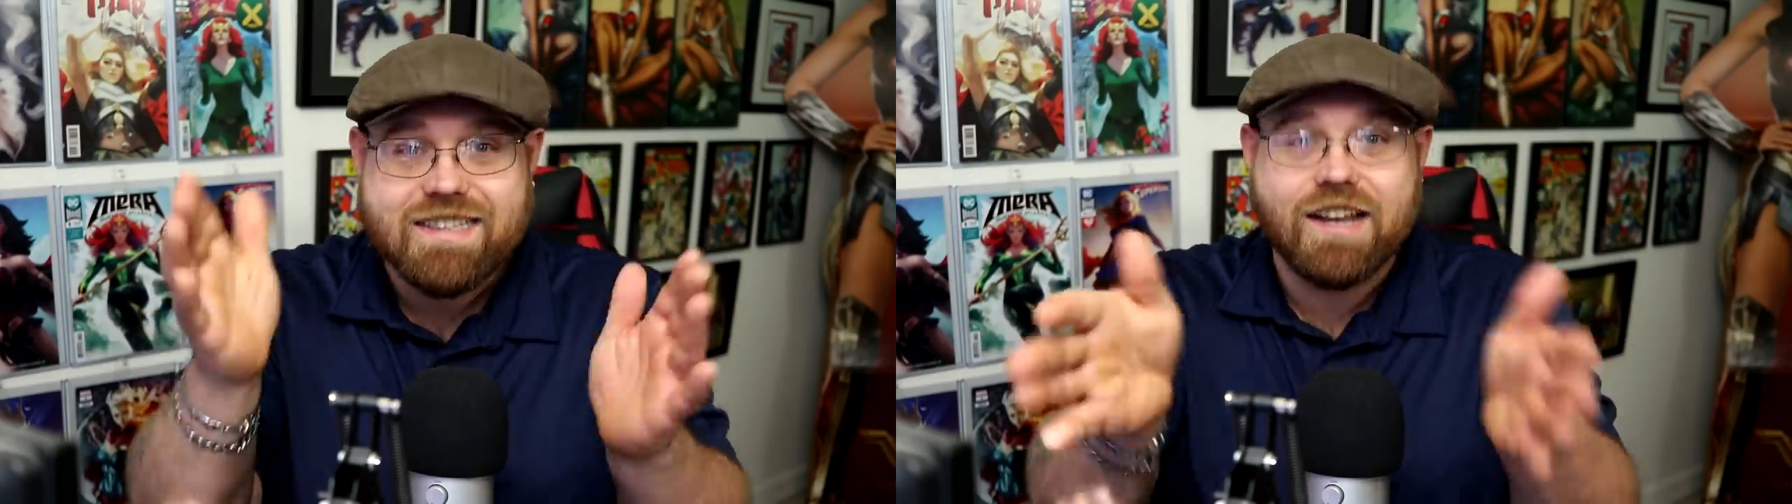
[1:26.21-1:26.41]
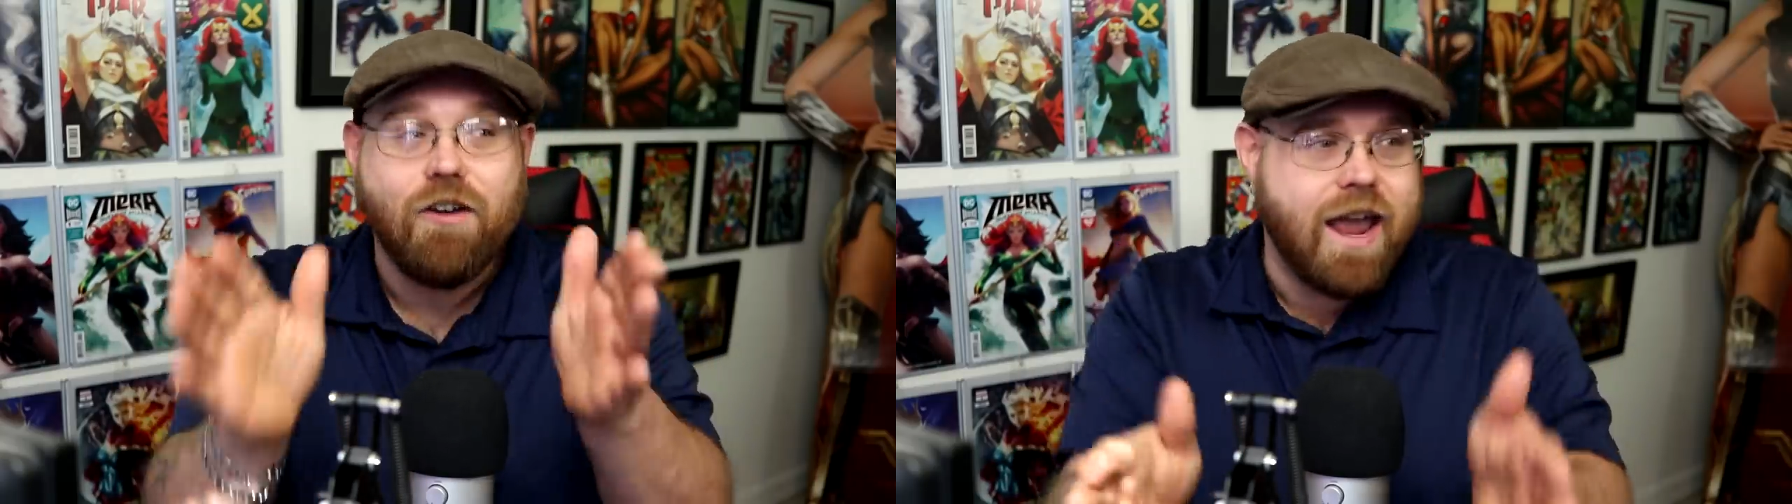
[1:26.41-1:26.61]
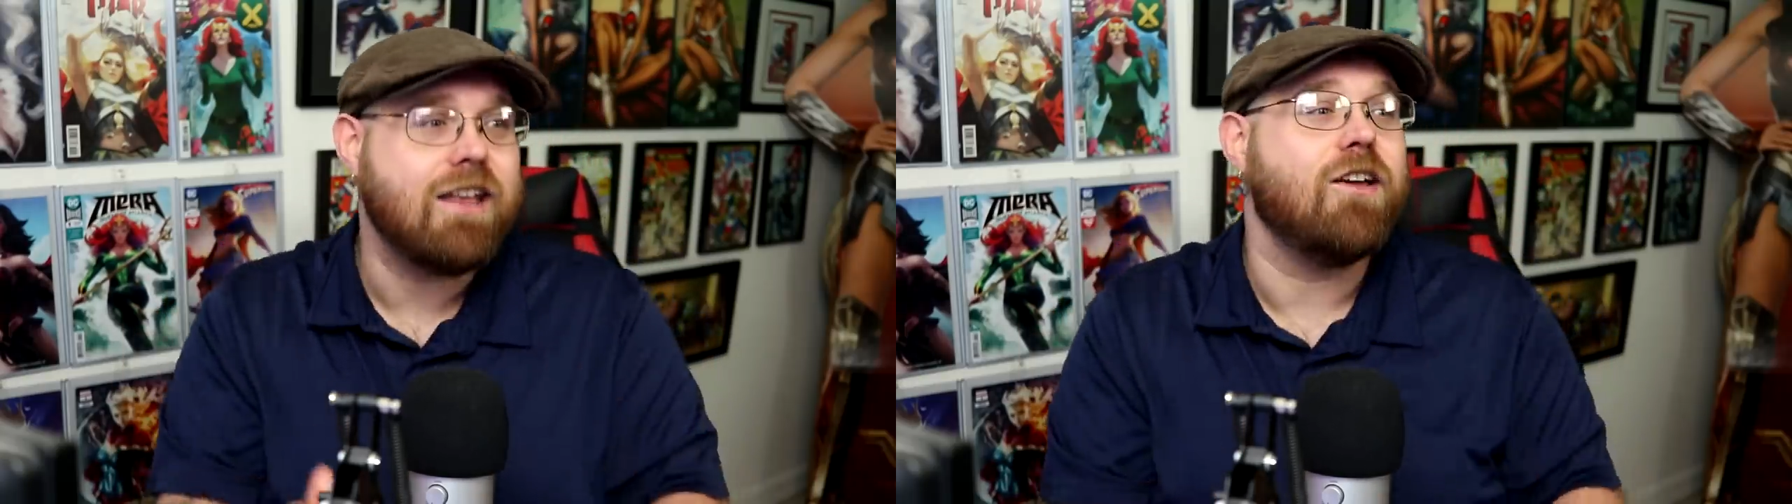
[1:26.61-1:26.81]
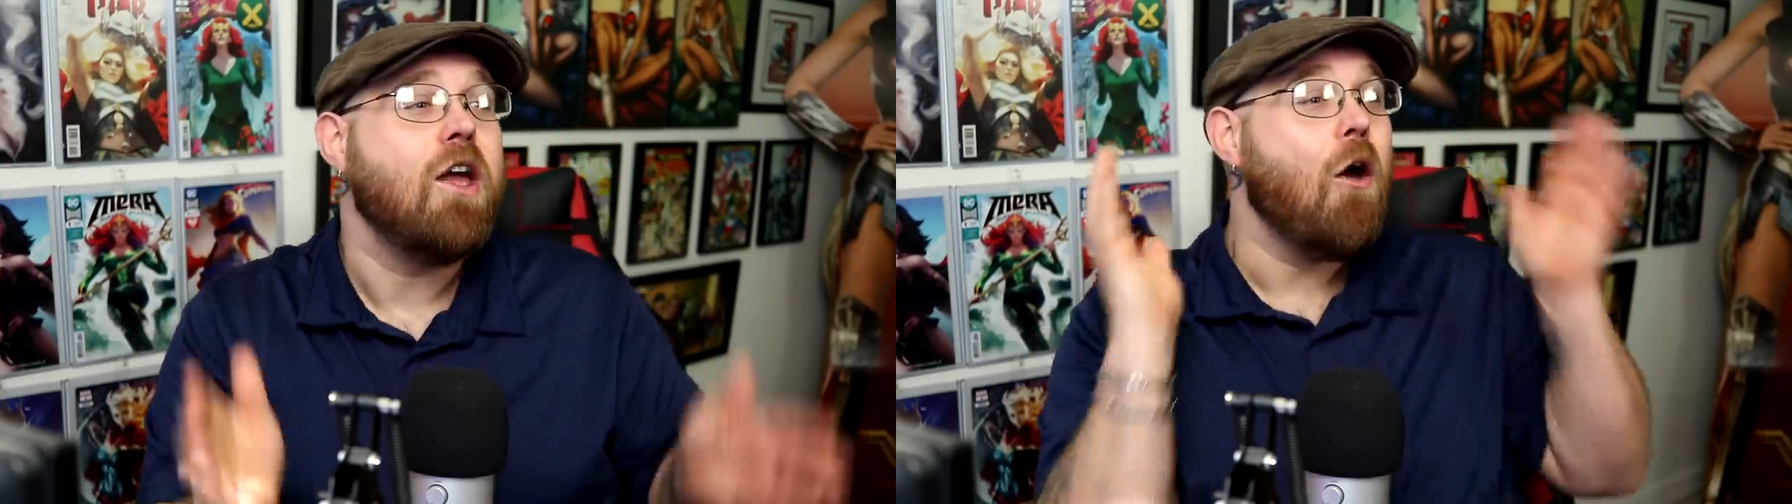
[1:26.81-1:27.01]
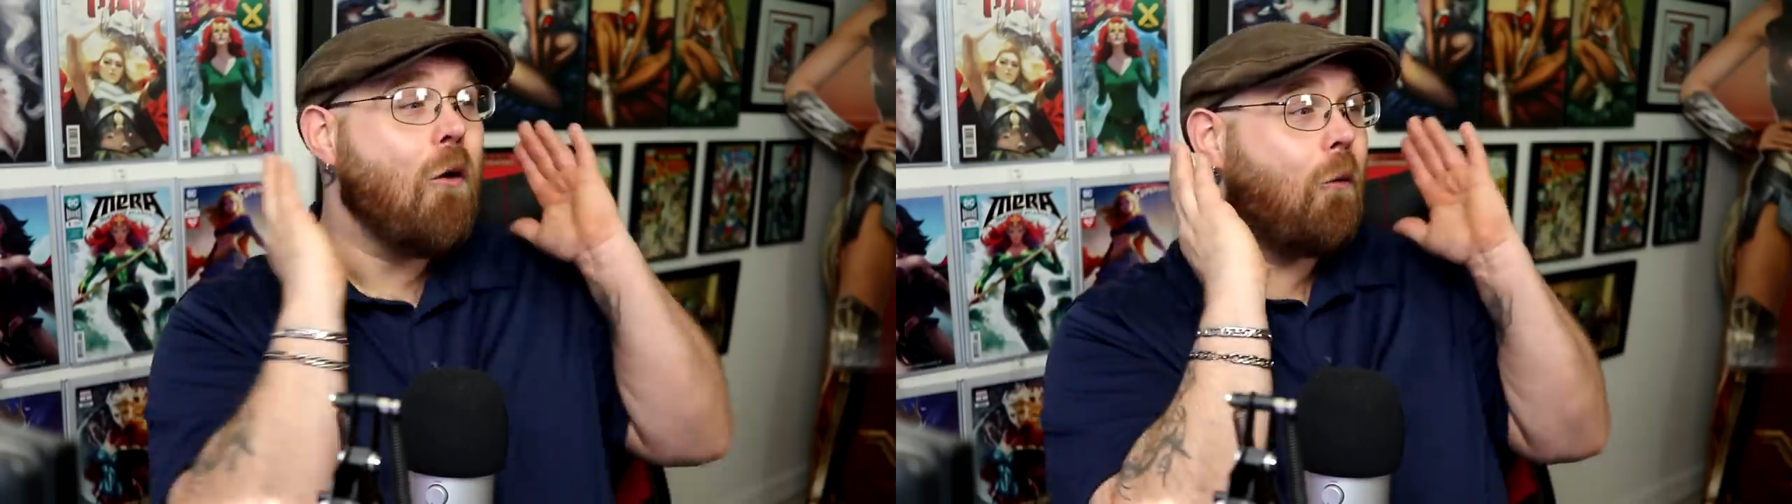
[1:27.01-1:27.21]

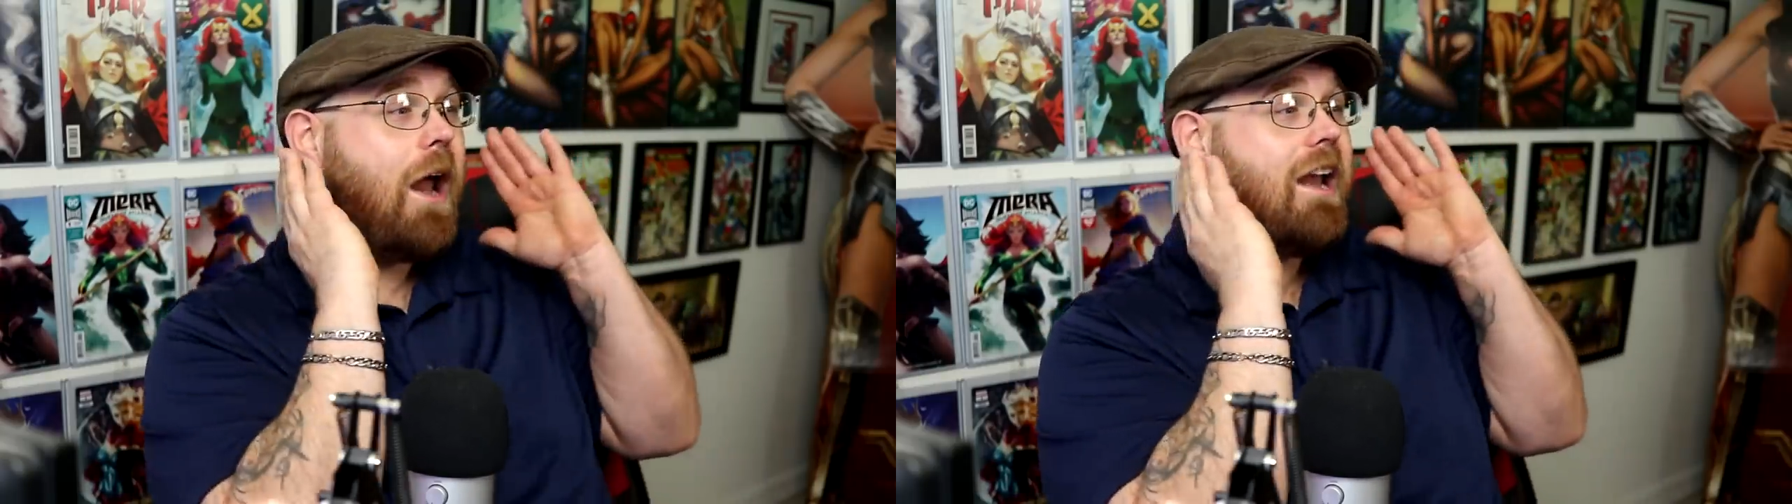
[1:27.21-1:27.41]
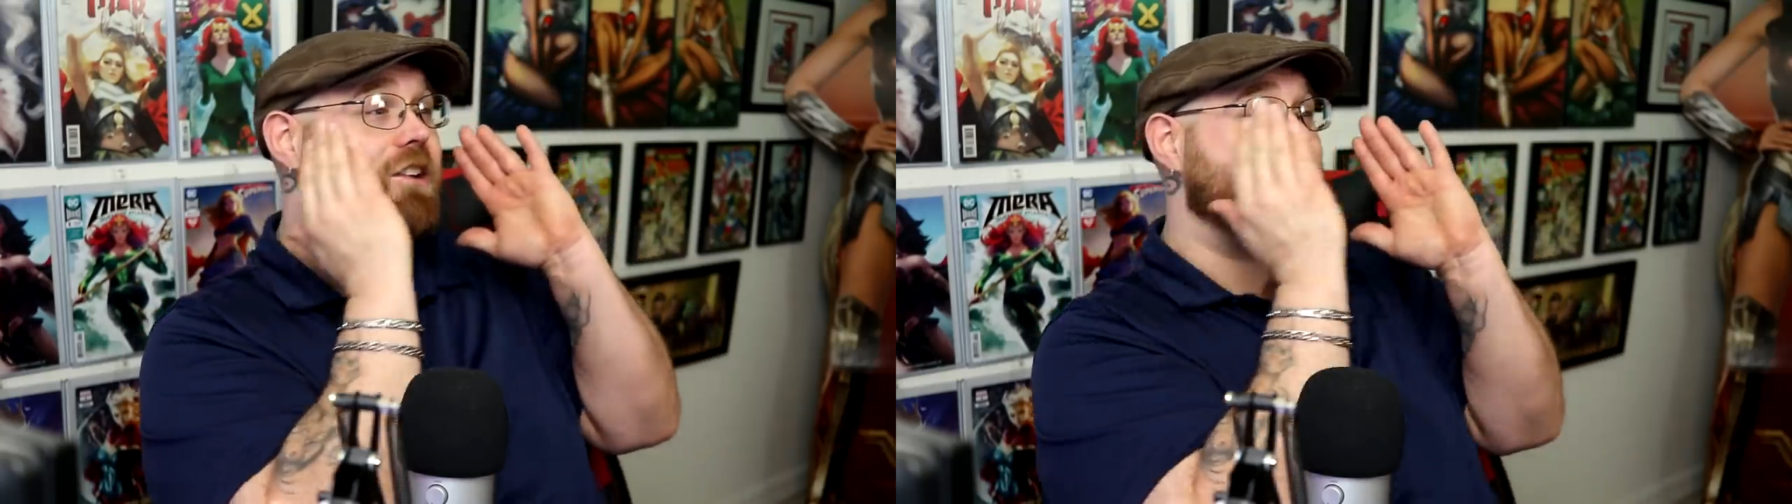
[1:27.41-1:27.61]
single-handedly ran